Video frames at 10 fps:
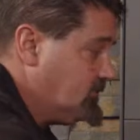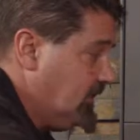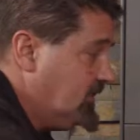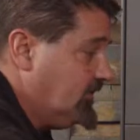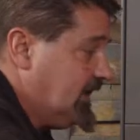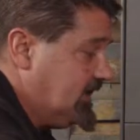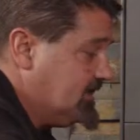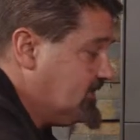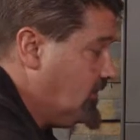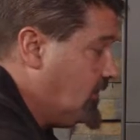wait until that
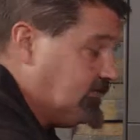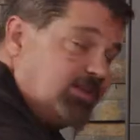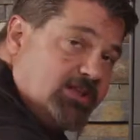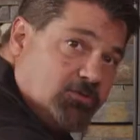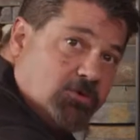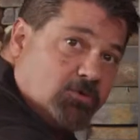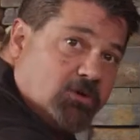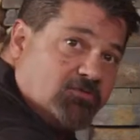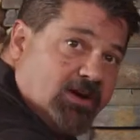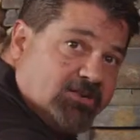gets engulfed, and then we'll go to
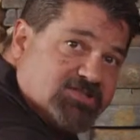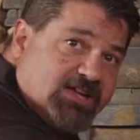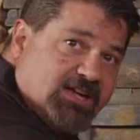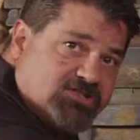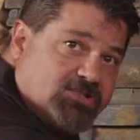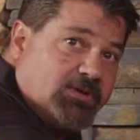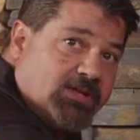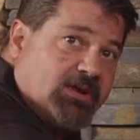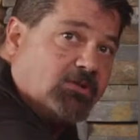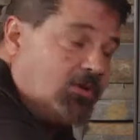our final stage so we can
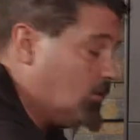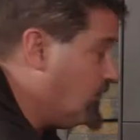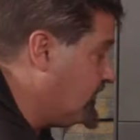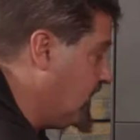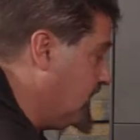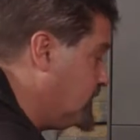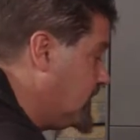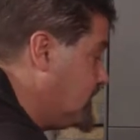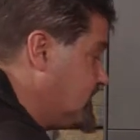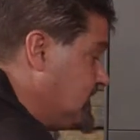get our long overnight
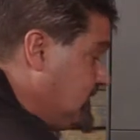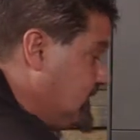burns.